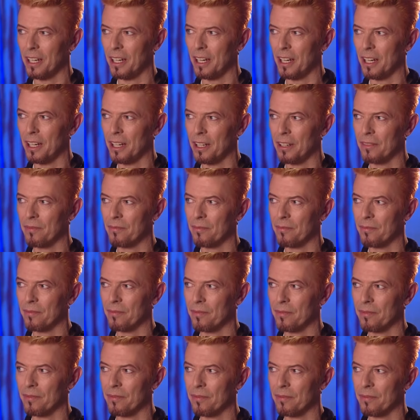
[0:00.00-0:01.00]

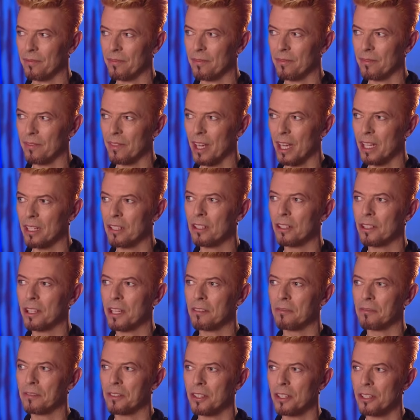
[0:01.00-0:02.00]
And
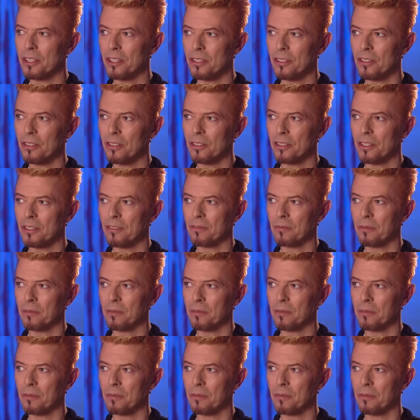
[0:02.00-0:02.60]
looking for the source